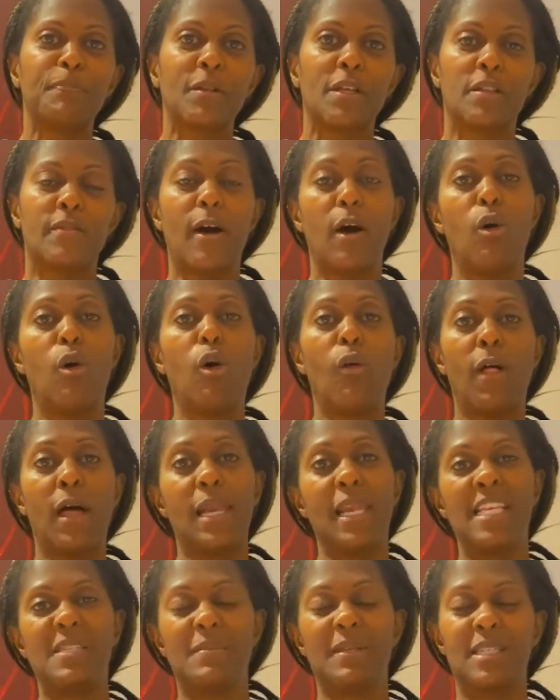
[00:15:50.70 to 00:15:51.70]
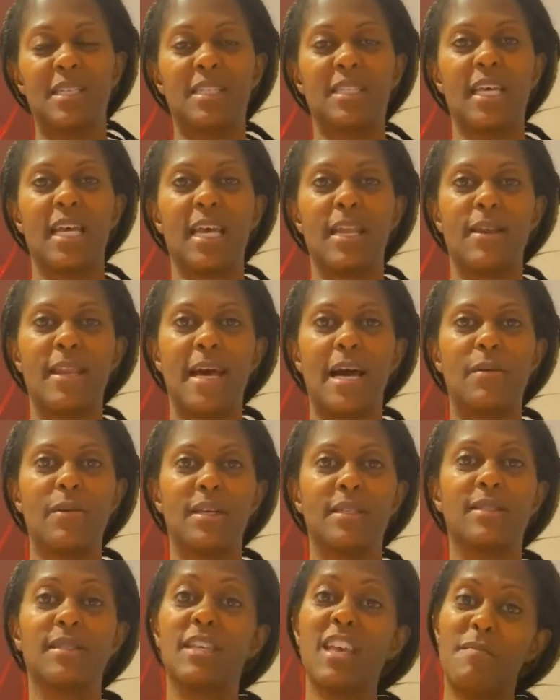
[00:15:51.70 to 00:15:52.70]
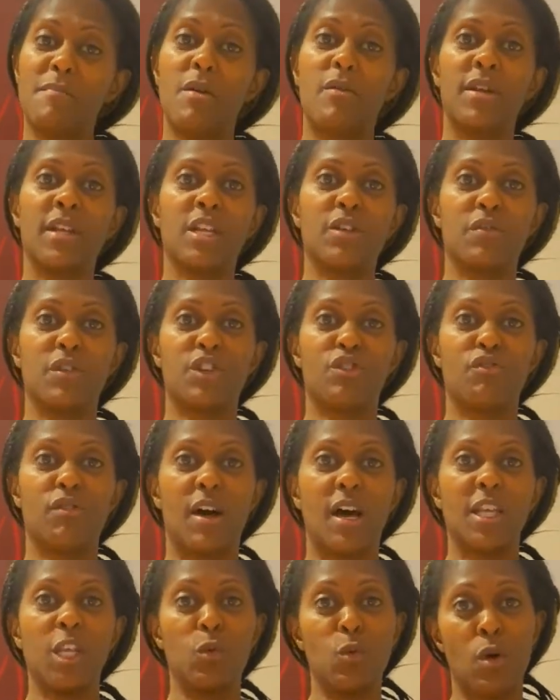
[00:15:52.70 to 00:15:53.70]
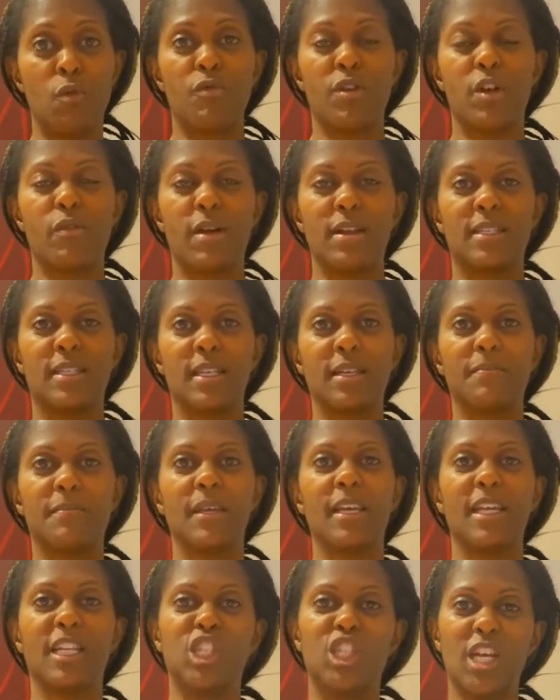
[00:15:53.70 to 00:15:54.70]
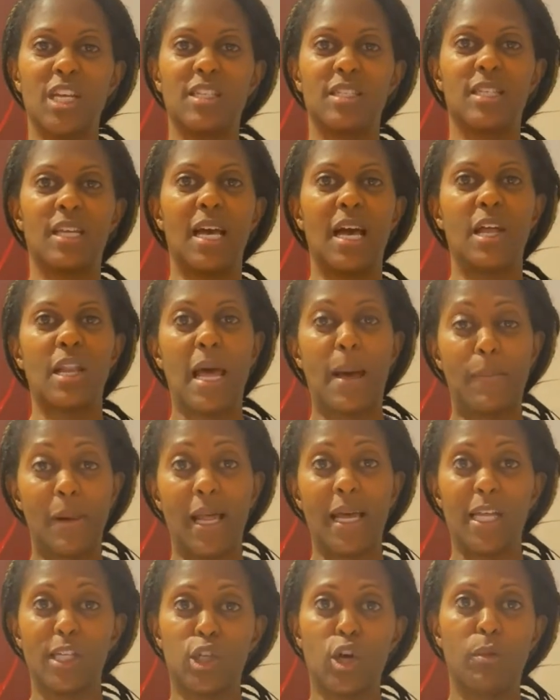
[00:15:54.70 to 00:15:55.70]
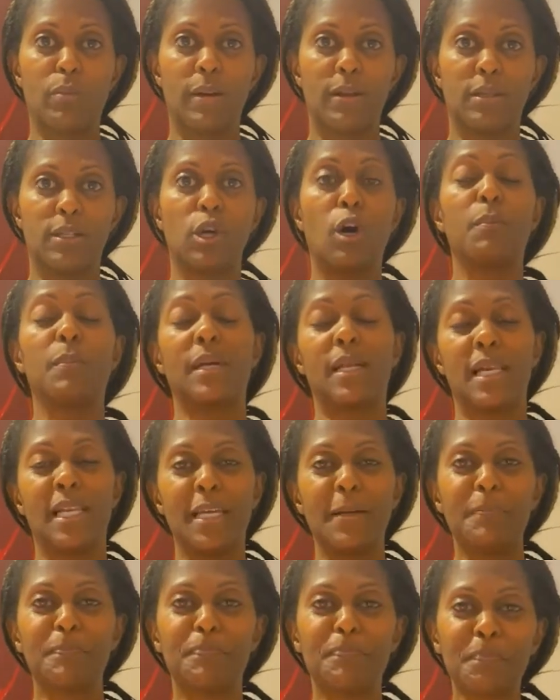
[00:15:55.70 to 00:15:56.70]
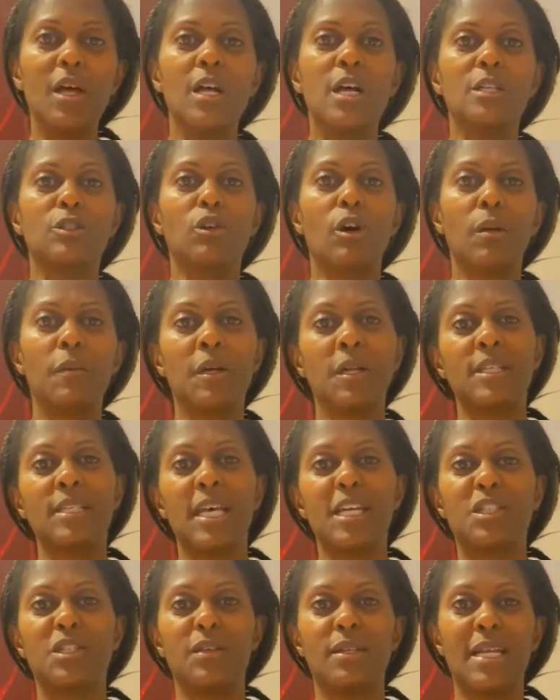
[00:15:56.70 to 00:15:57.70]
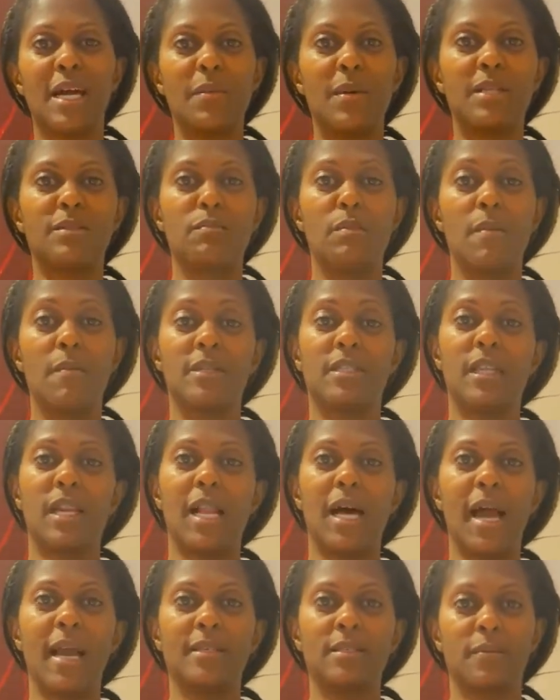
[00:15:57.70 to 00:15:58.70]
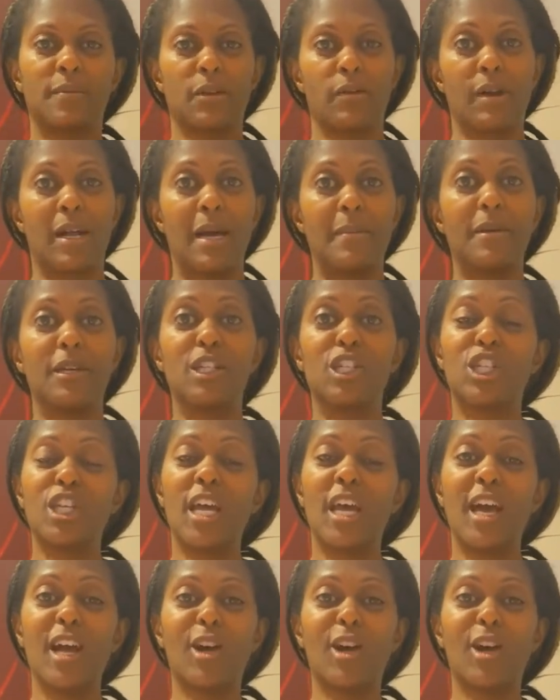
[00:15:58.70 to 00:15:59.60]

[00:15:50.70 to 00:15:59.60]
So all that leaves me to say now is give Moringa a try. You won't regret it. Ingest it and apply it topically. So all I'm going to say to you now is remember to like, subscribe, share,